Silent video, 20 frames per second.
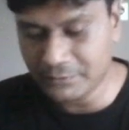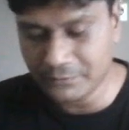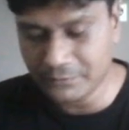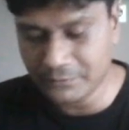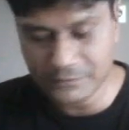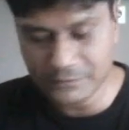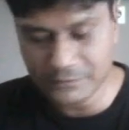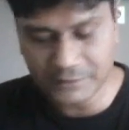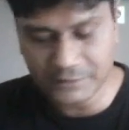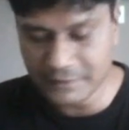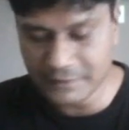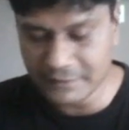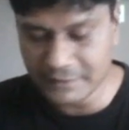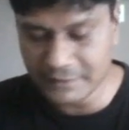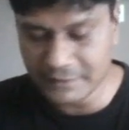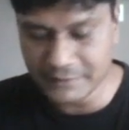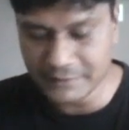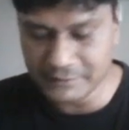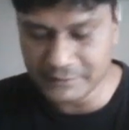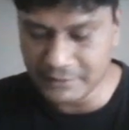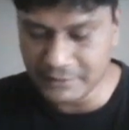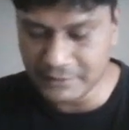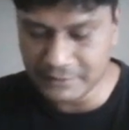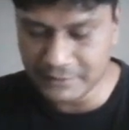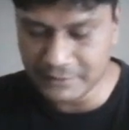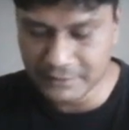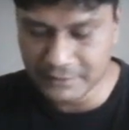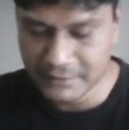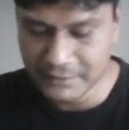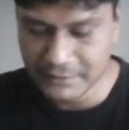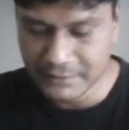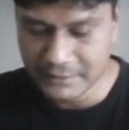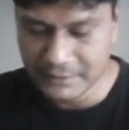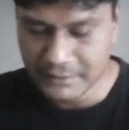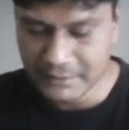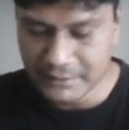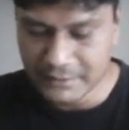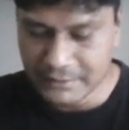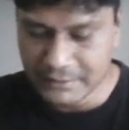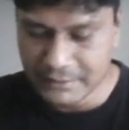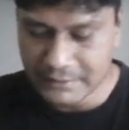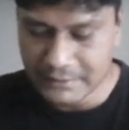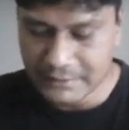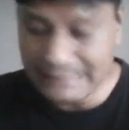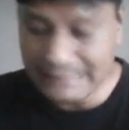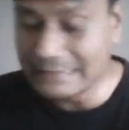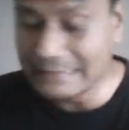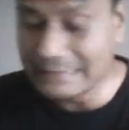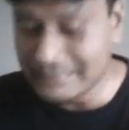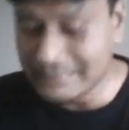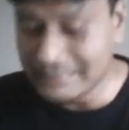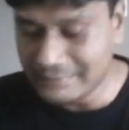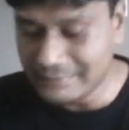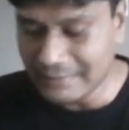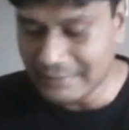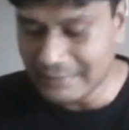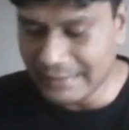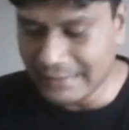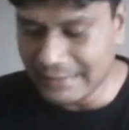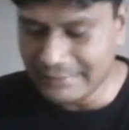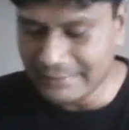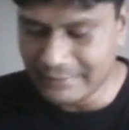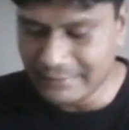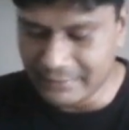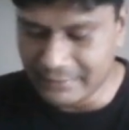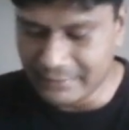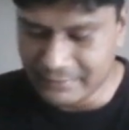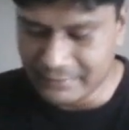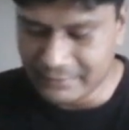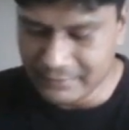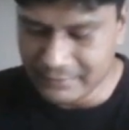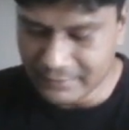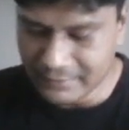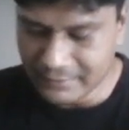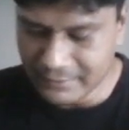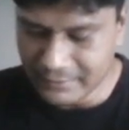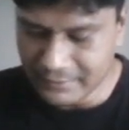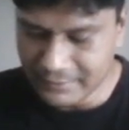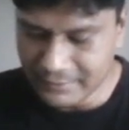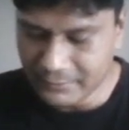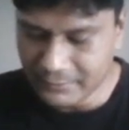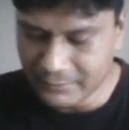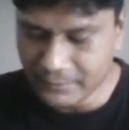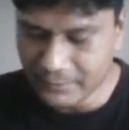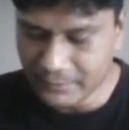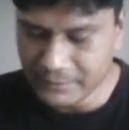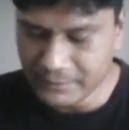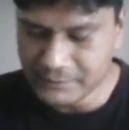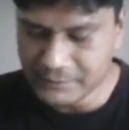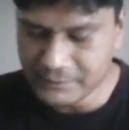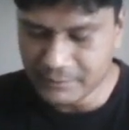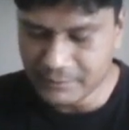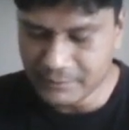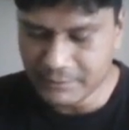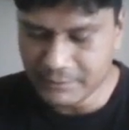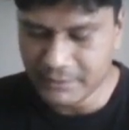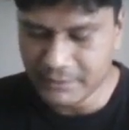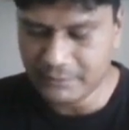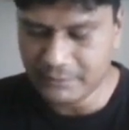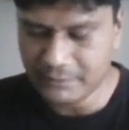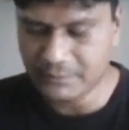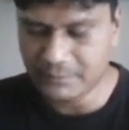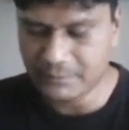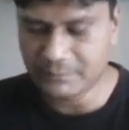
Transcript: Those are the things that at least I think are going inside my head when I'm